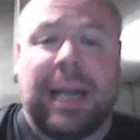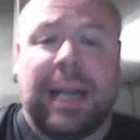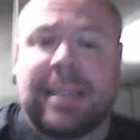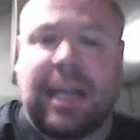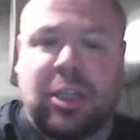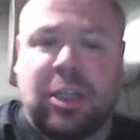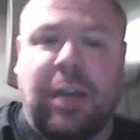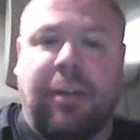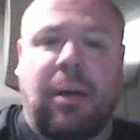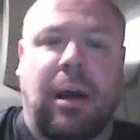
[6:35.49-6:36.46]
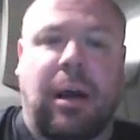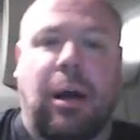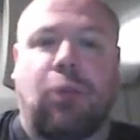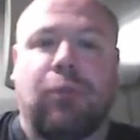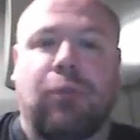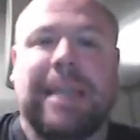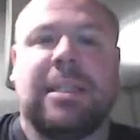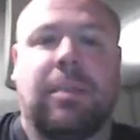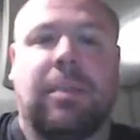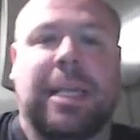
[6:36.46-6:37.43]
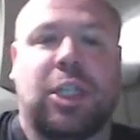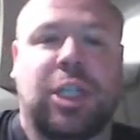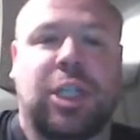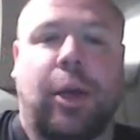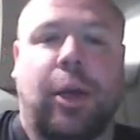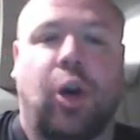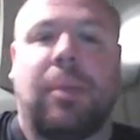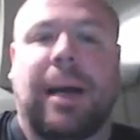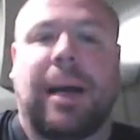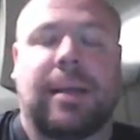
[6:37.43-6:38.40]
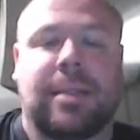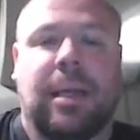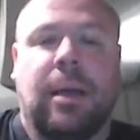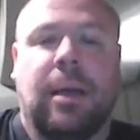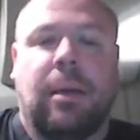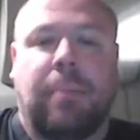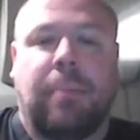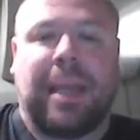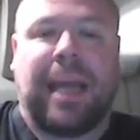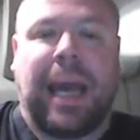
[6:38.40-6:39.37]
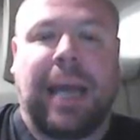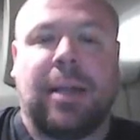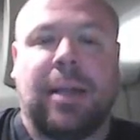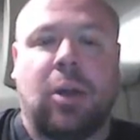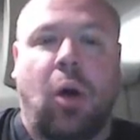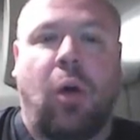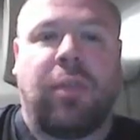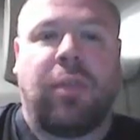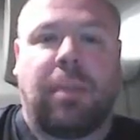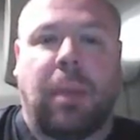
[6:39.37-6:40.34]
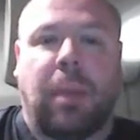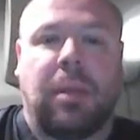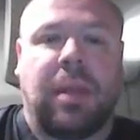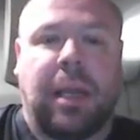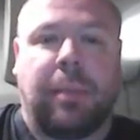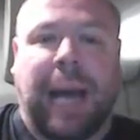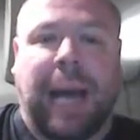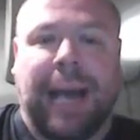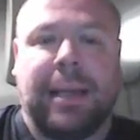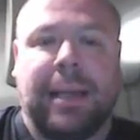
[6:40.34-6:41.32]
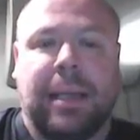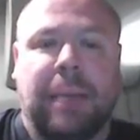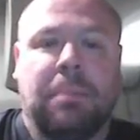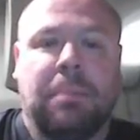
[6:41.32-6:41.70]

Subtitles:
And that's actually a reasonably chilly air mass by the end of the month here behind